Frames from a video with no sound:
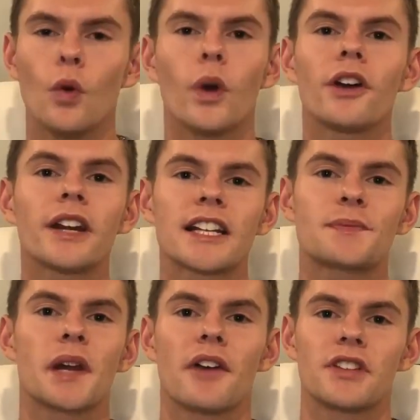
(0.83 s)
Wearing
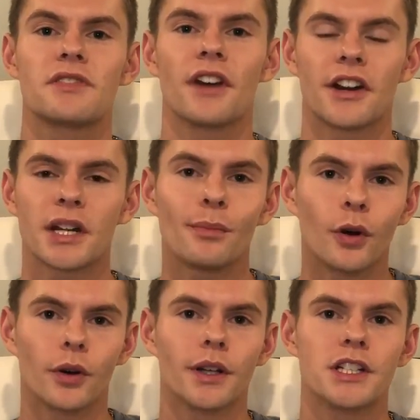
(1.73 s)
SPF is very
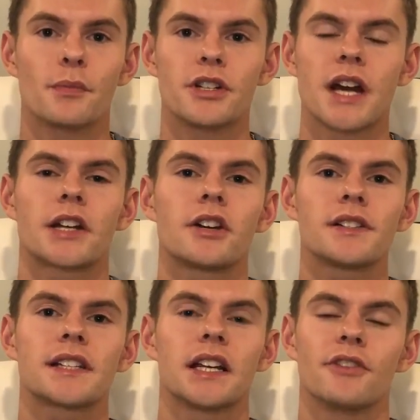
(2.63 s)
important to protect our
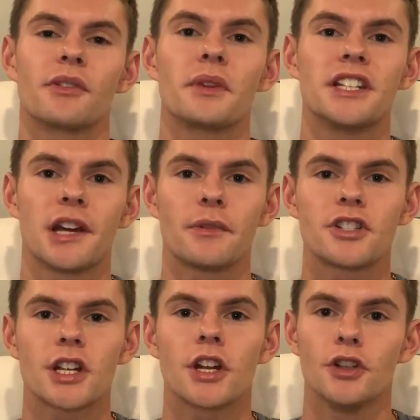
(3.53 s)
skin from the
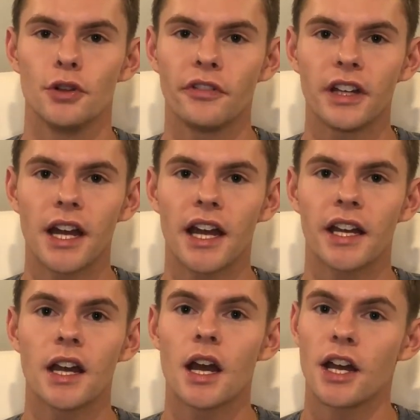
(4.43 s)
damaging
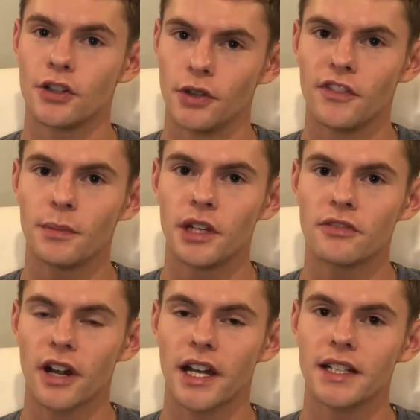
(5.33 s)
UVA and UVB
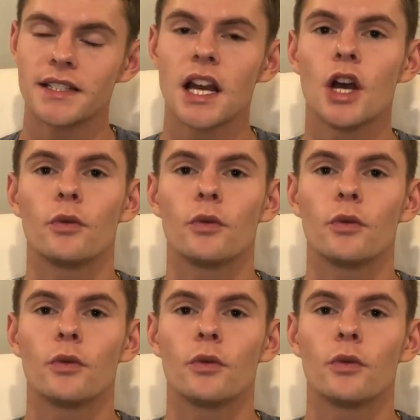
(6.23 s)
rays,